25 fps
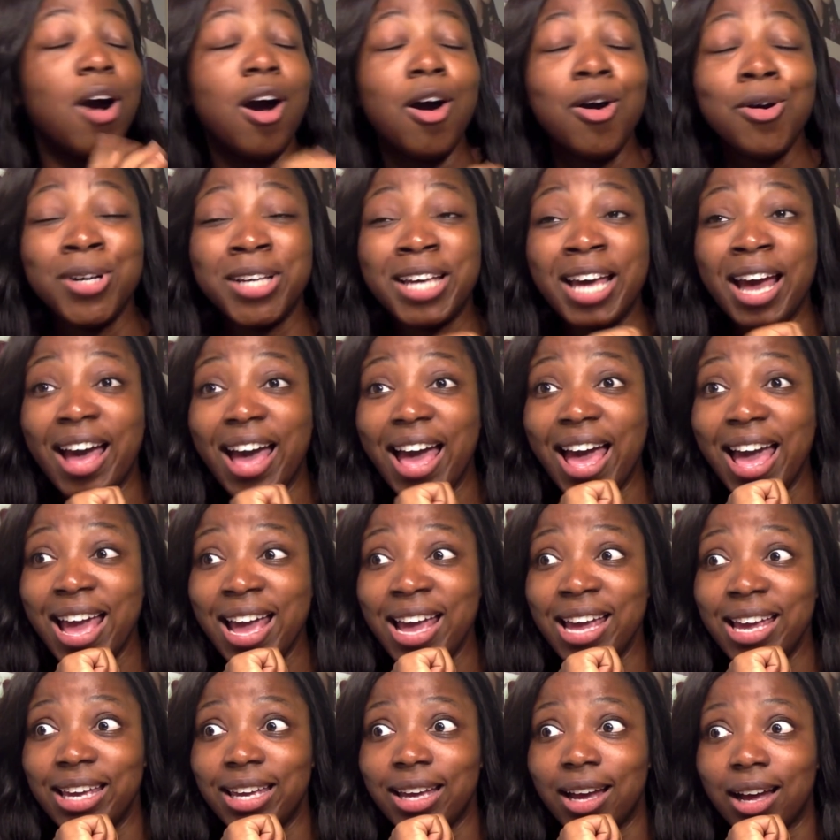
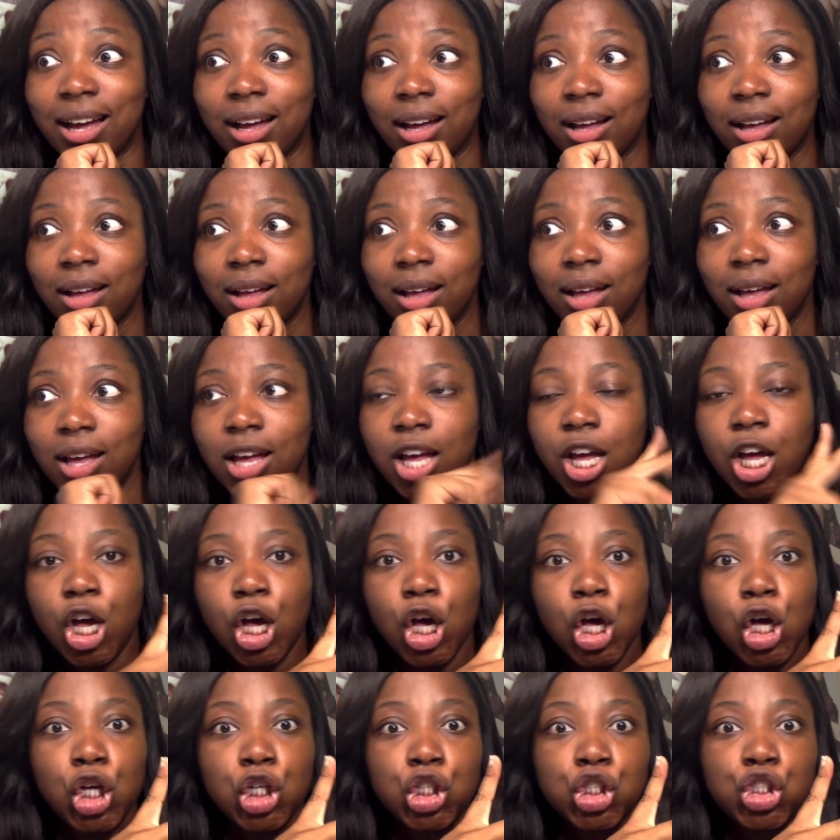Okay!
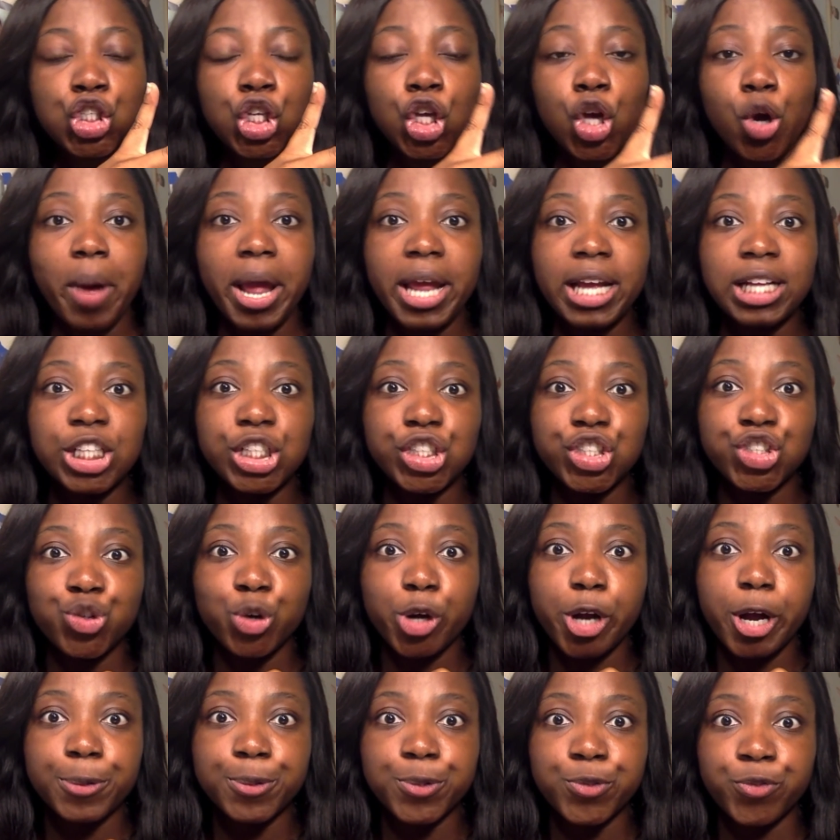Two English
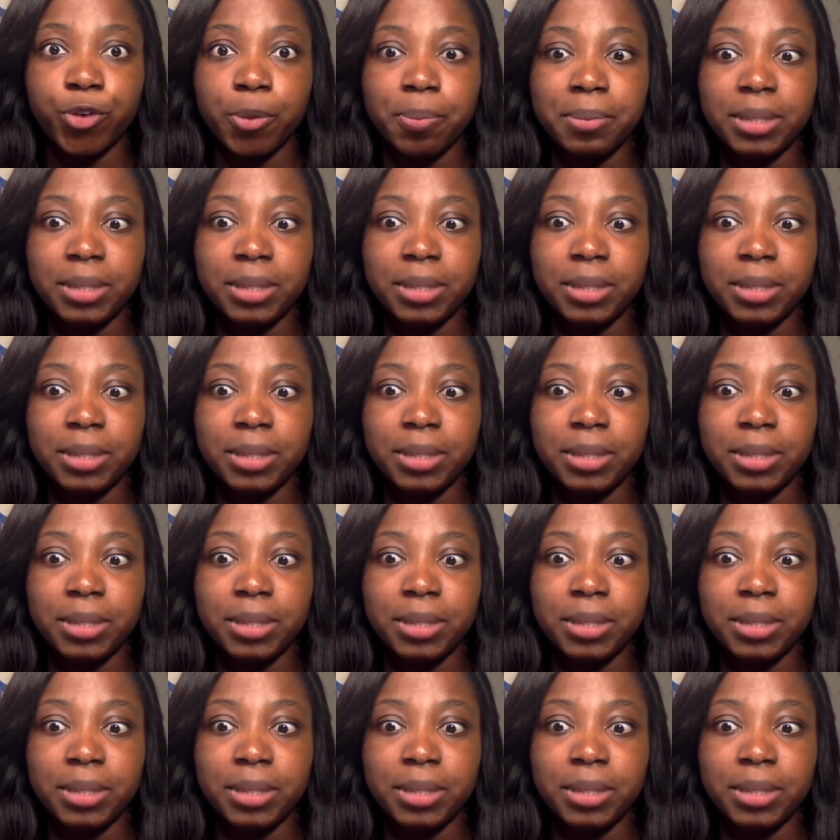raps from